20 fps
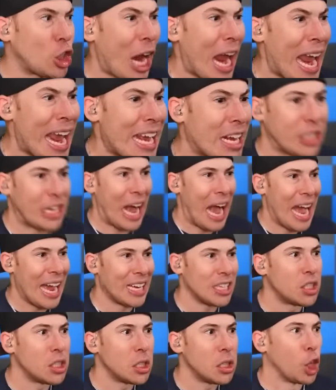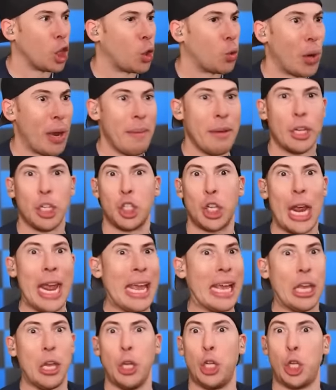shake! Guys, the Grimace shake
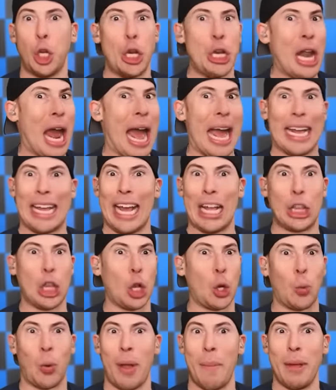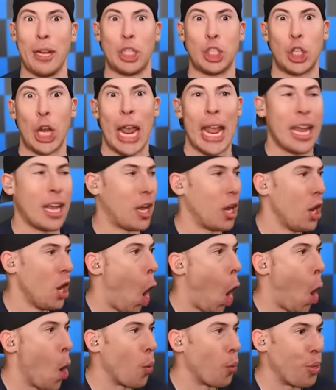shake. You should not get the grimace shake.
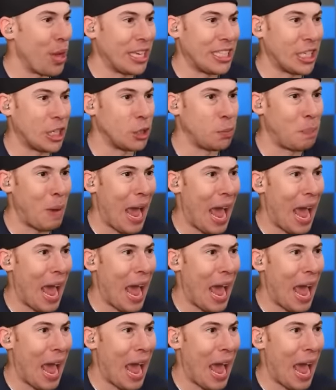Oh, this is